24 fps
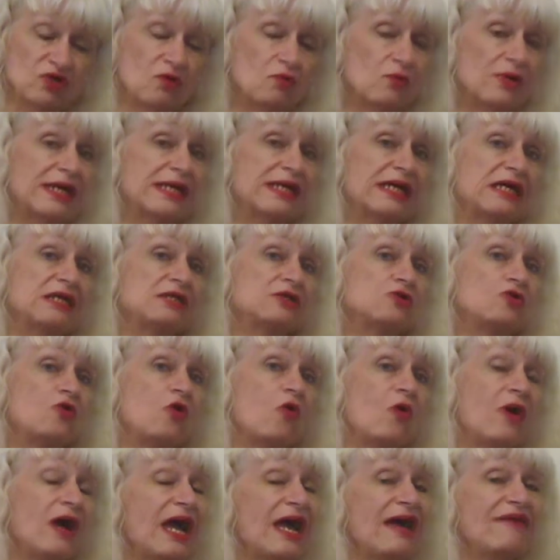We can
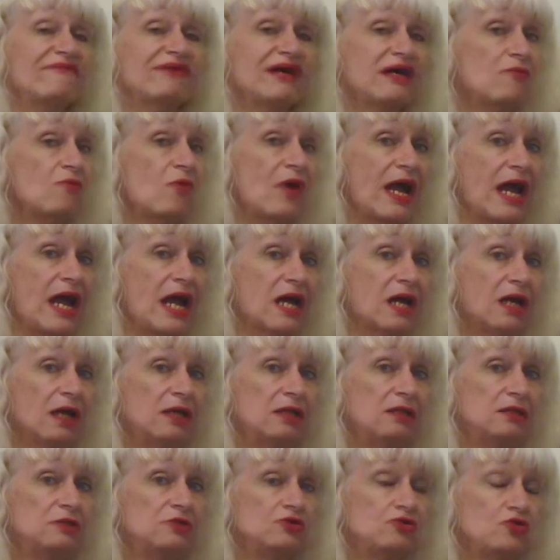go everywhere
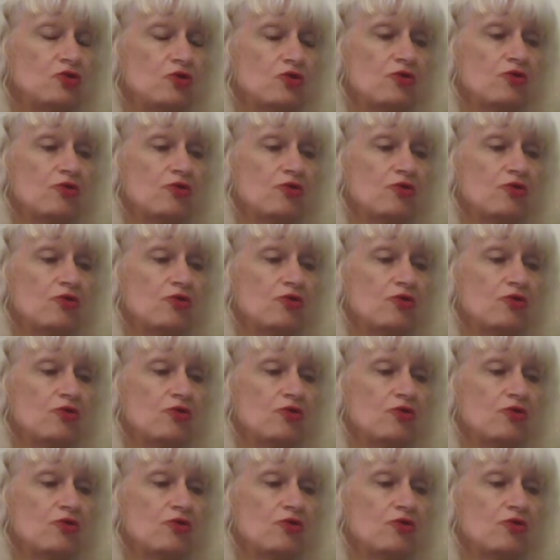to